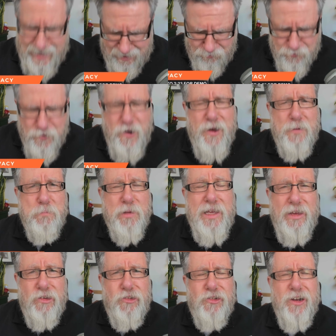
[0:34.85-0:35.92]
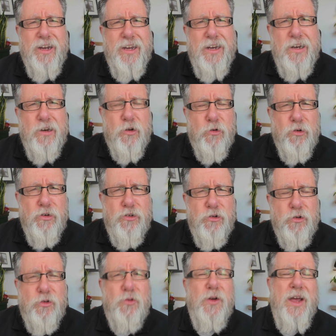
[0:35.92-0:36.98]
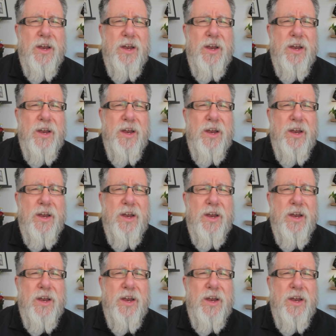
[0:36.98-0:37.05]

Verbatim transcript: If not, please, I encourage you to,